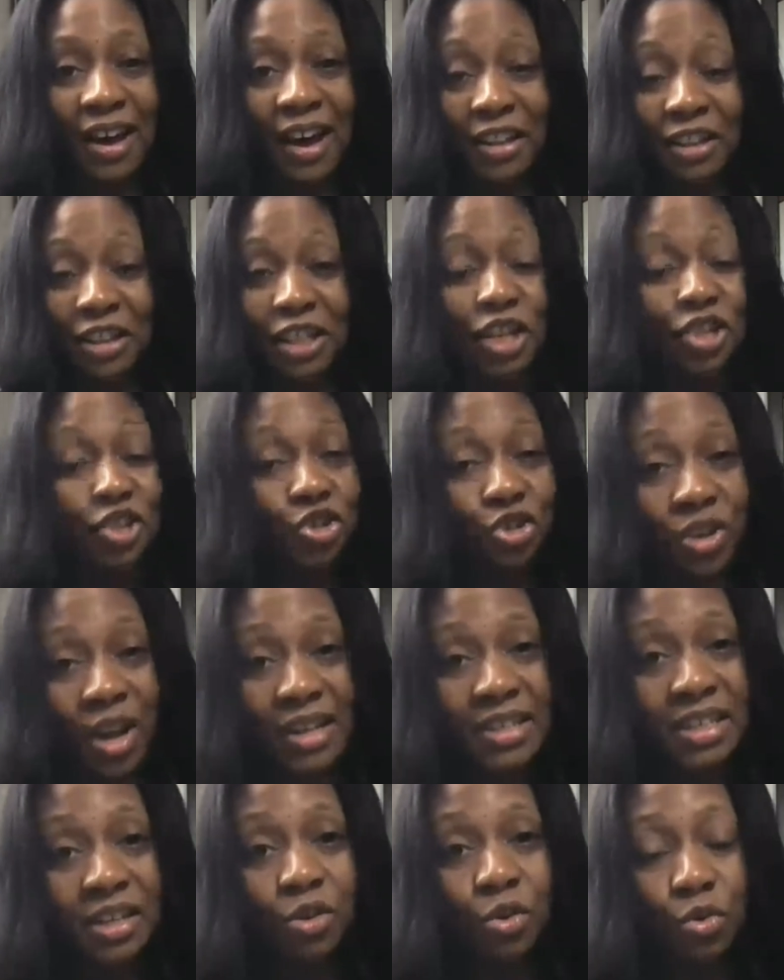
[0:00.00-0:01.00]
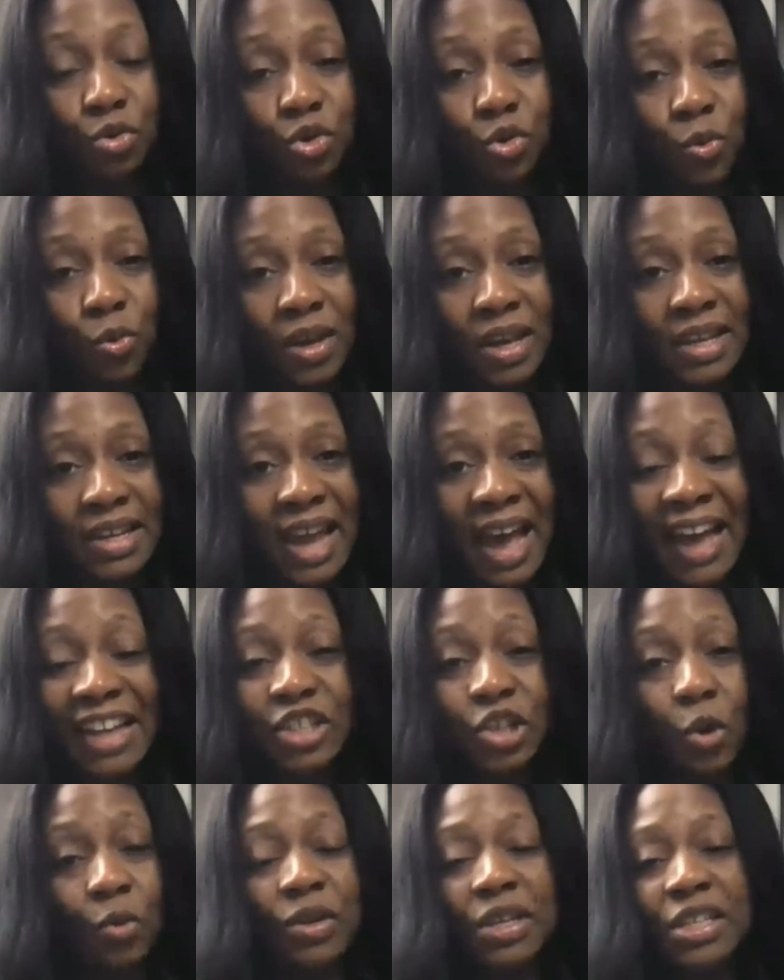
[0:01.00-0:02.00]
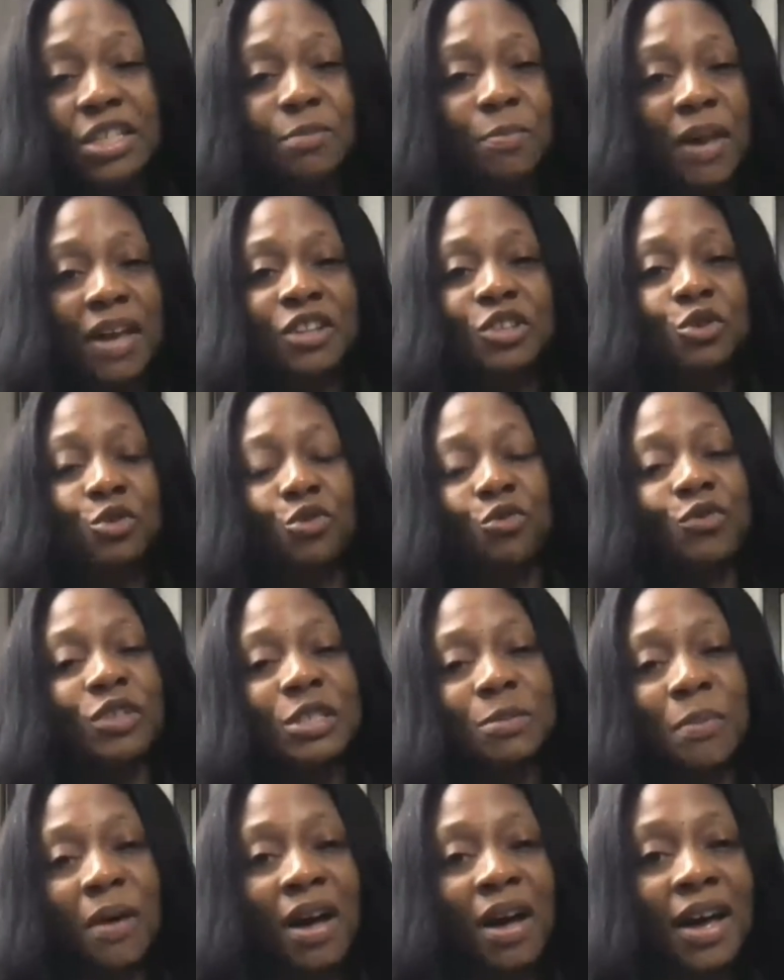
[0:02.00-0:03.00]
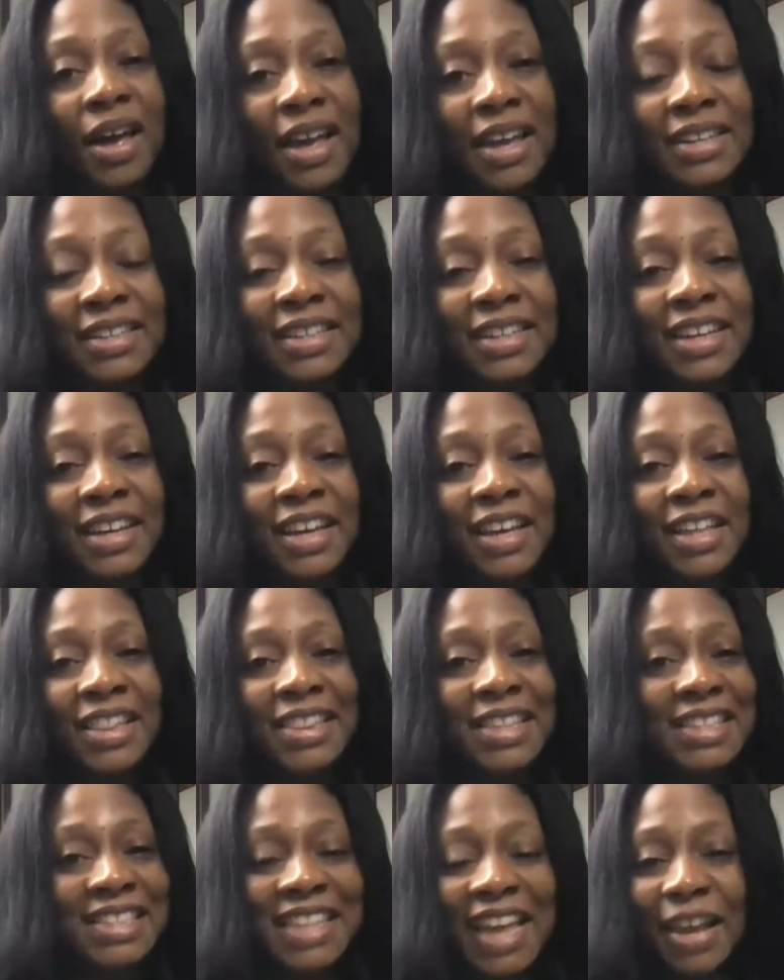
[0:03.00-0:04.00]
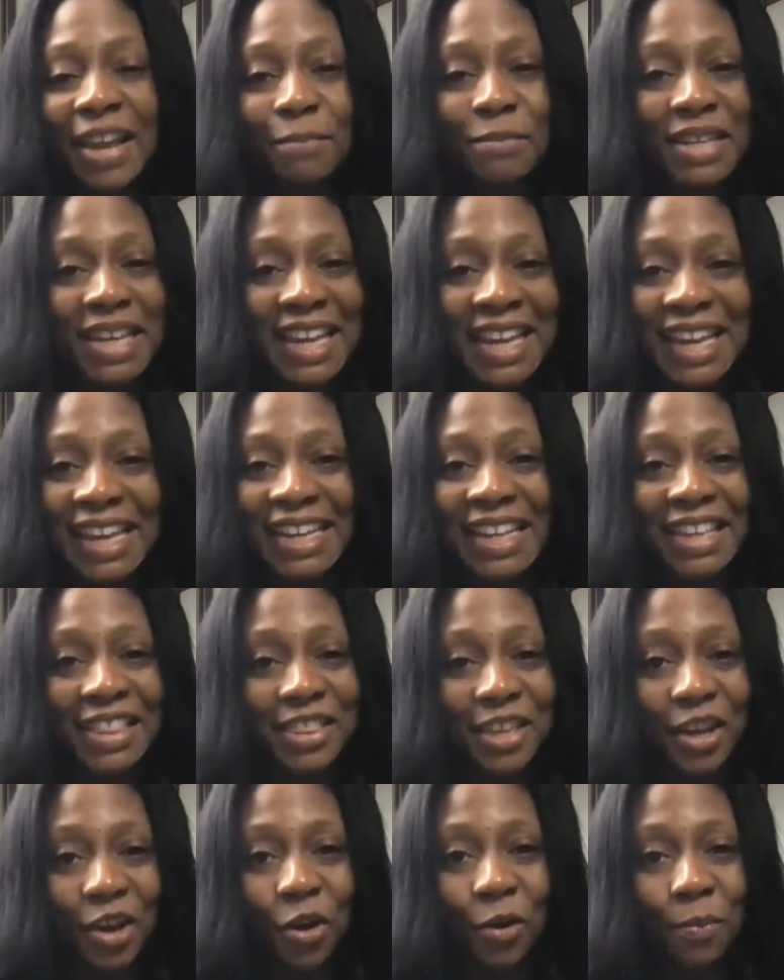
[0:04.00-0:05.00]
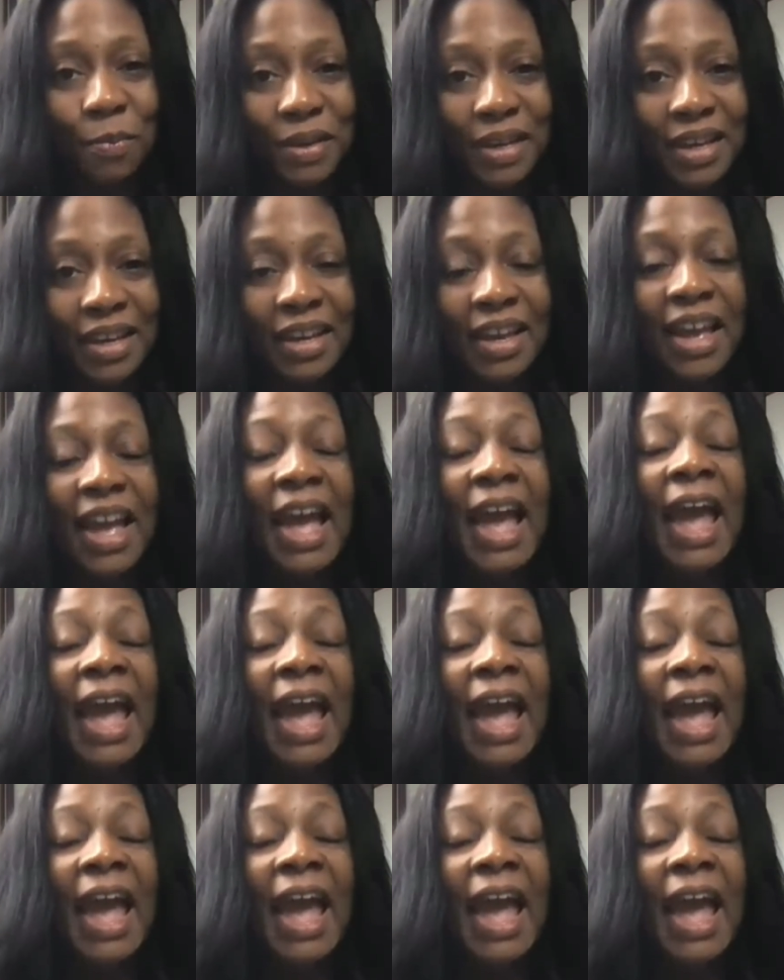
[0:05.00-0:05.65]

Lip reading: Unless you're an identical twin, I don't expect you to respond the same to any therapy.